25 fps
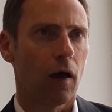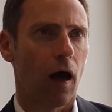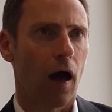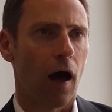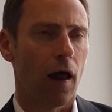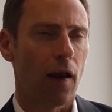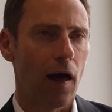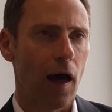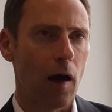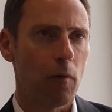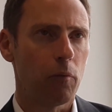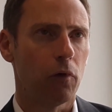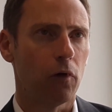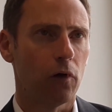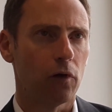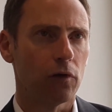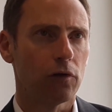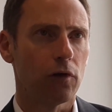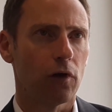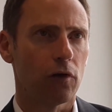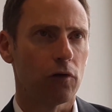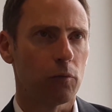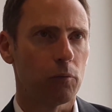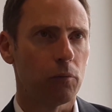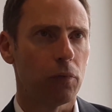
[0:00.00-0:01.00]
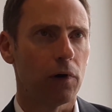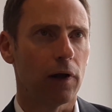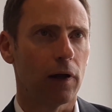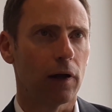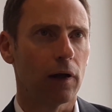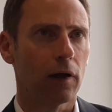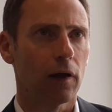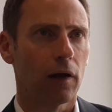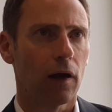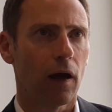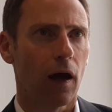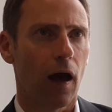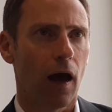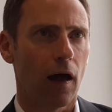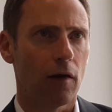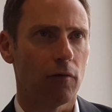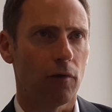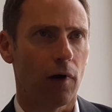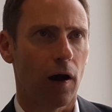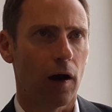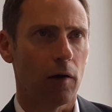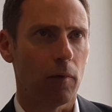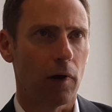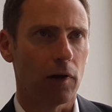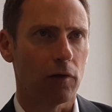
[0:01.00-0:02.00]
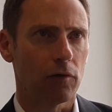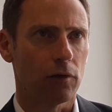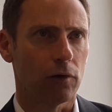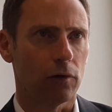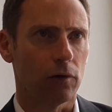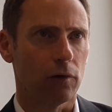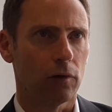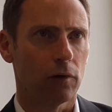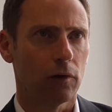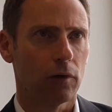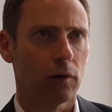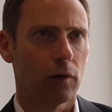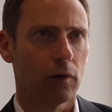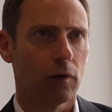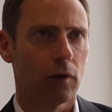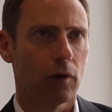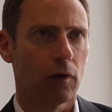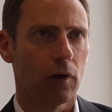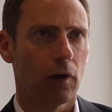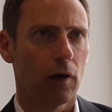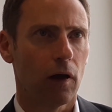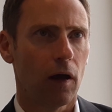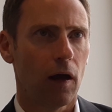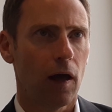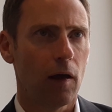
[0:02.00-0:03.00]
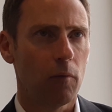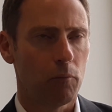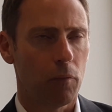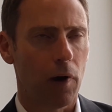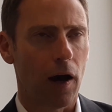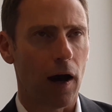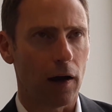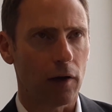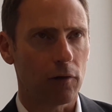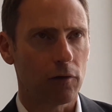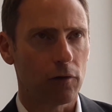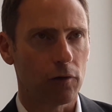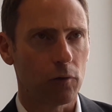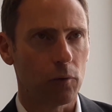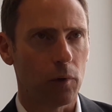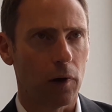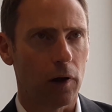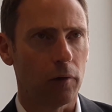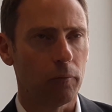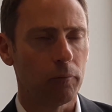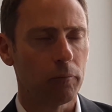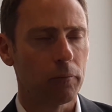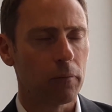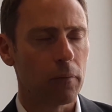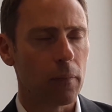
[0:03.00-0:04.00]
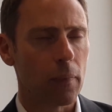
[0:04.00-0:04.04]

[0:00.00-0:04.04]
an airport does bring environmental impacts as well.